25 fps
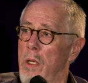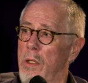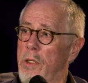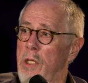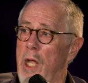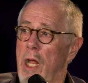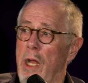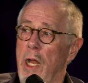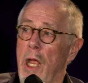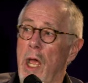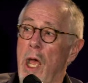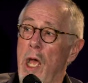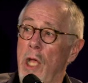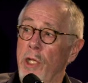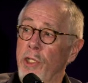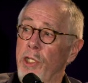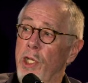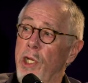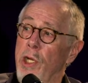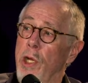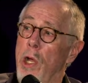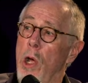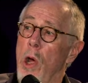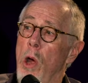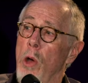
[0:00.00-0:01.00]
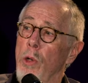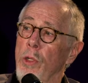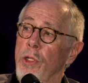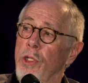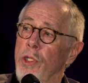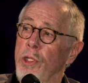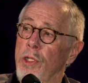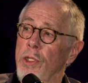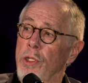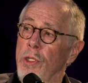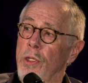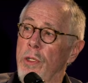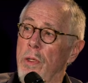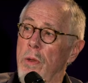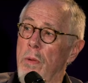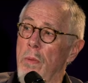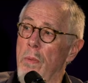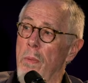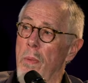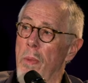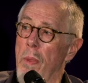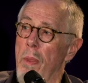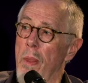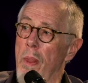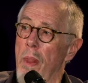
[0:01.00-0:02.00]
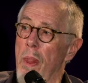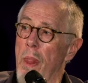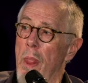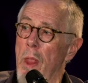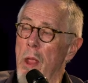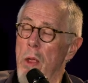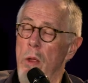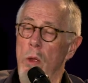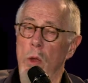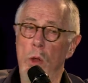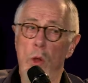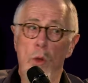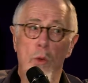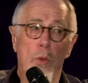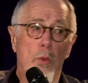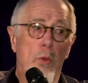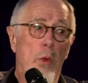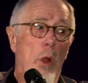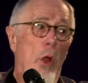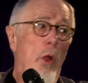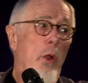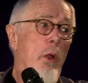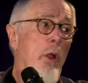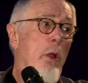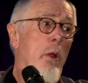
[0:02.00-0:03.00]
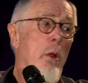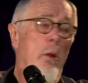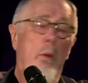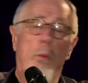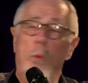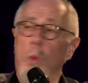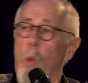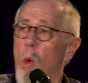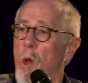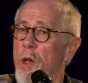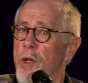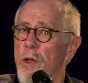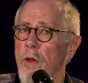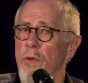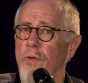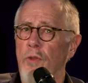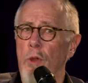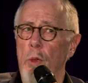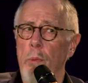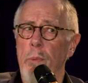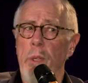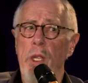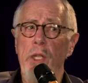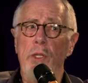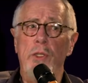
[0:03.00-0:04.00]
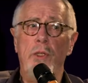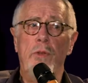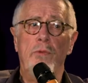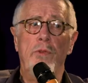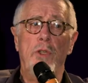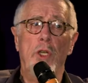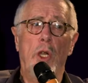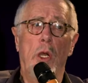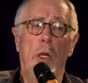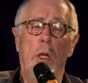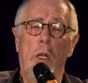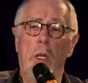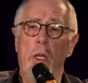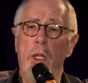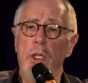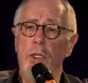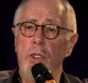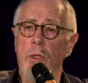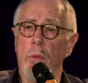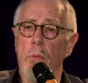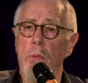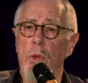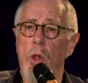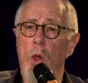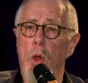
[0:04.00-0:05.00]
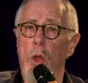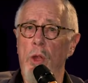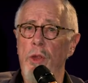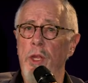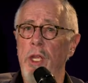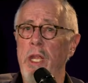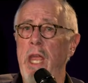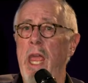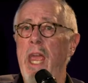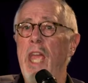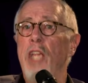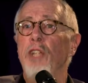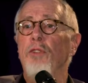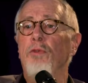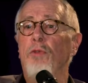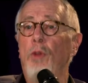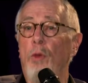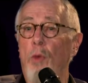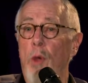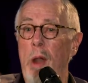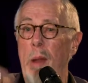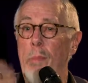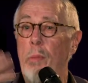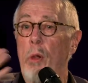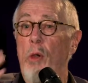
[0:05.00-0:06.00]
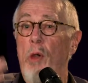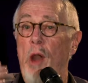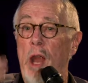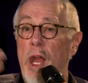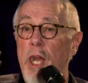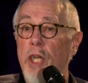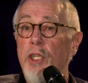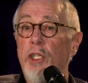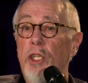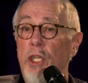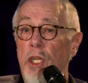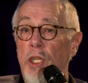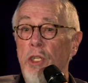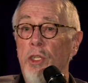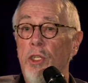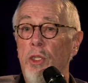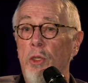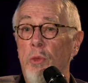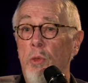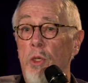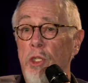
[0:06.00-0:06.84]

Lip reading: Ta-Nehisi Coates, who wrote a wonderful piece of journalism called The Case for Reparations,